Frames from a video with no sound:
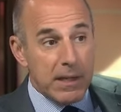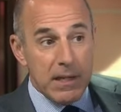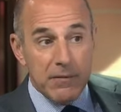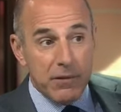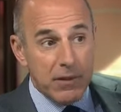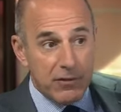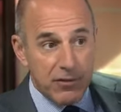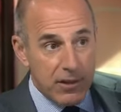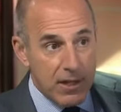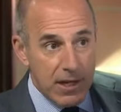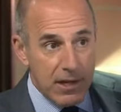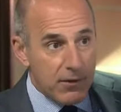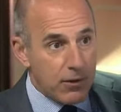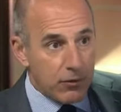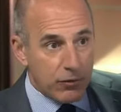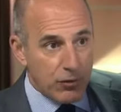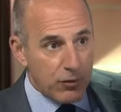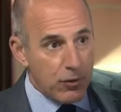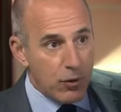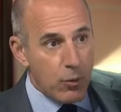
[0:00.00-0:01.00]
Even today,
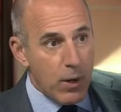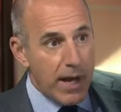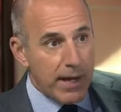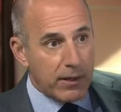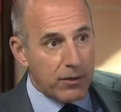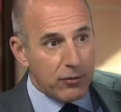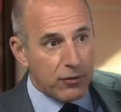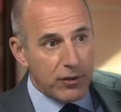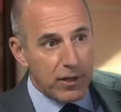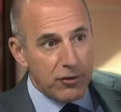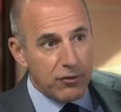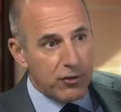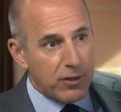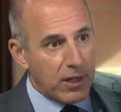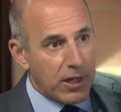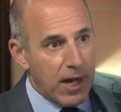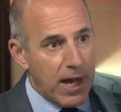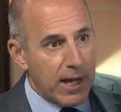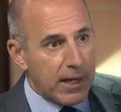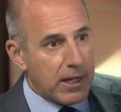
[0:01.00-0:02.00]
there's yeah. a new accusation:
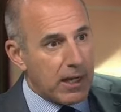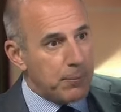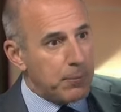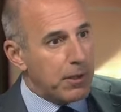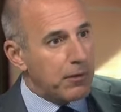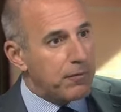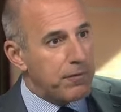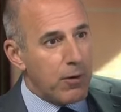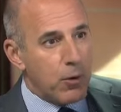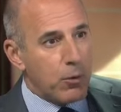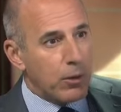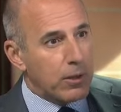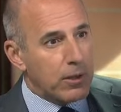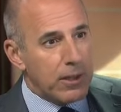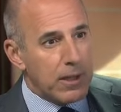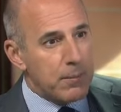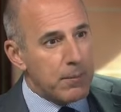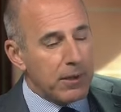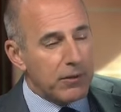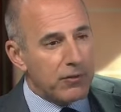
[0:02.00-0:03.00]
a guy coming forward
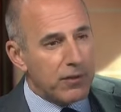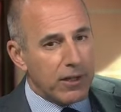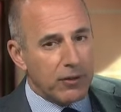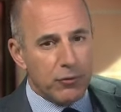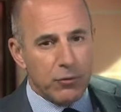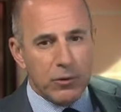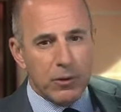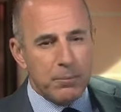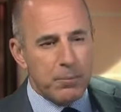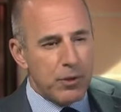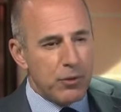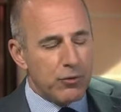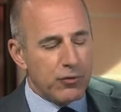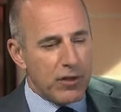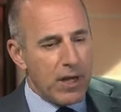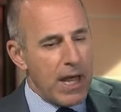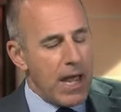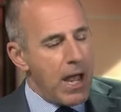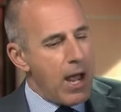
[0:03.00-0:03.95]
claiming sexual abuse.